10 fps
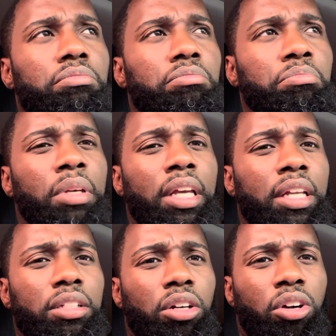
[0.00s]

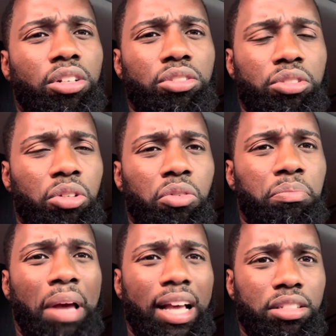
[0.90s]
men aren't so
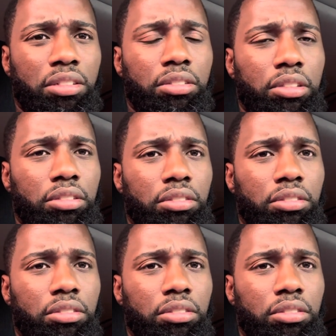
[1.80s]
masculine.